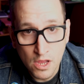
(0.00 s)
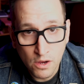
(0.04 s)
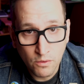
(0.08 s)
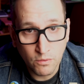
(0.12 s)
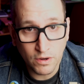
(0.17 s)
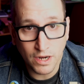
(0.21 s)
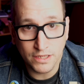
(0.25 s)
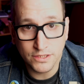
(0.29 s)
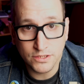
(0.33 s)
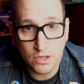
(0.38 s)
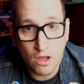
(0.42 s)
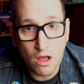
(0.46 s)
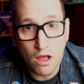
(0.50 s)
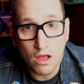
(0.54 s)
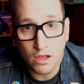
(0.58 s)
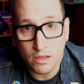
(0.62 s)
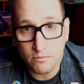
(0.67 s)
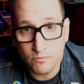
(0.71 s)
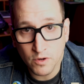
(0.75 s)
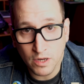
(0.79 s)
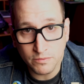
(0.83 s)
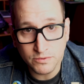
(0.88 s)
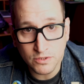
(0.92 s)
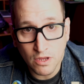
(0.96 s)
when I'm
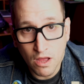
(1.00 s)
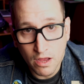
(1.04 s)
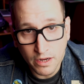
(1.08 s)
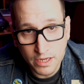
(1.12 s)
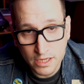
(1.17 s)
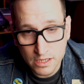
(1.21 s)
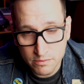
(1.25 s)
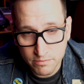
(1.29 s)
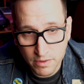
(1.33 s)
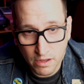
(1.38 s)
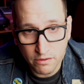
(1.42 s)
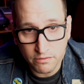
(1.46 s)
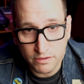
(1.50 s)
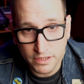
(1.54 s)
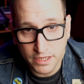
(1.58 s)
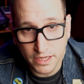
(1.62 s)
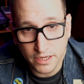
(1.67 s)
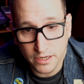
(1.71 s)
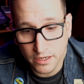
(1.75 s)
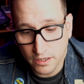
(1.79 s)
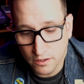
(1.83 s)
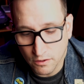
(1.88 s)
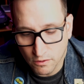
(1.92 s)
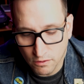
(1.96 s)
talking about
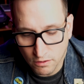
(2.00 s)
gear